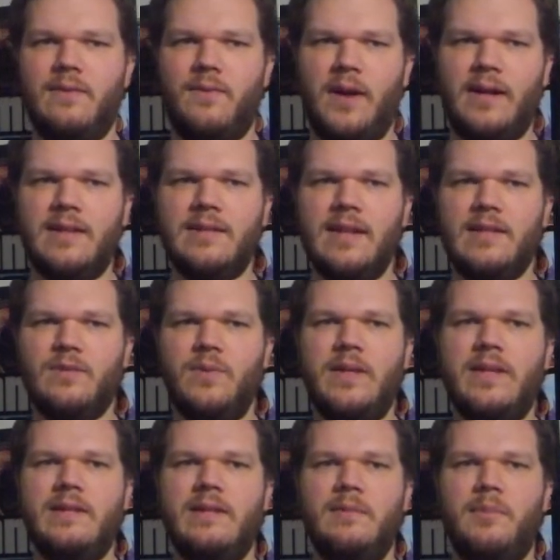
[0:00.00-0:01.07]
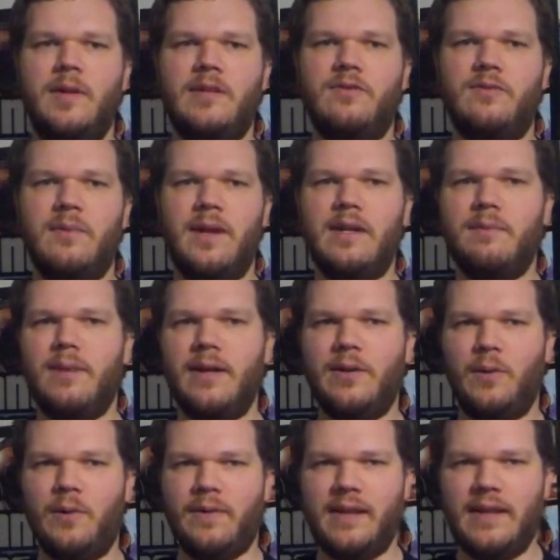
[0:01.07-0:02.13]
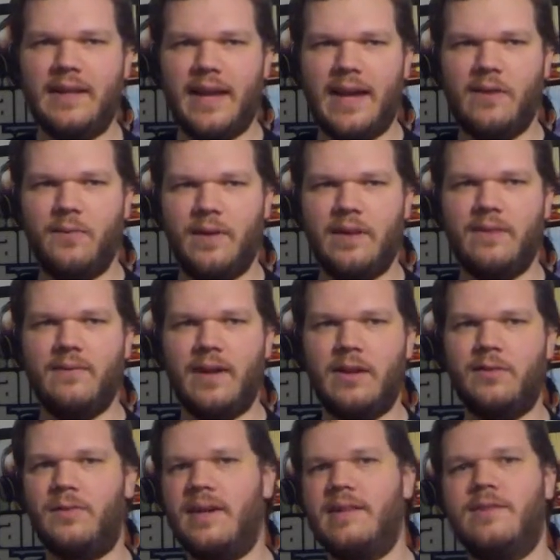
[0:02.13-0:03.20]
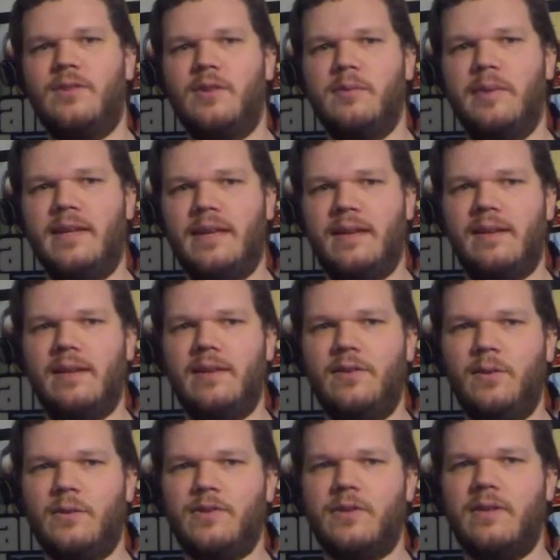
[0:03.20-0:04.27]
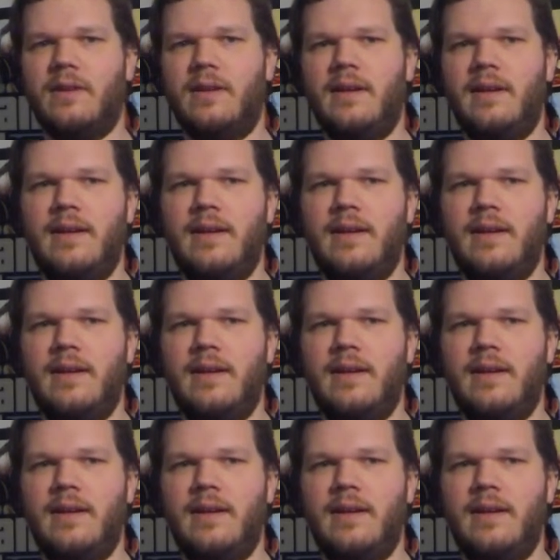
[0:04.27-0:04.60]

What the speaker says: Frankenstein wins, but is reminded by York that he can't win the final race or he'll be killed and tortured.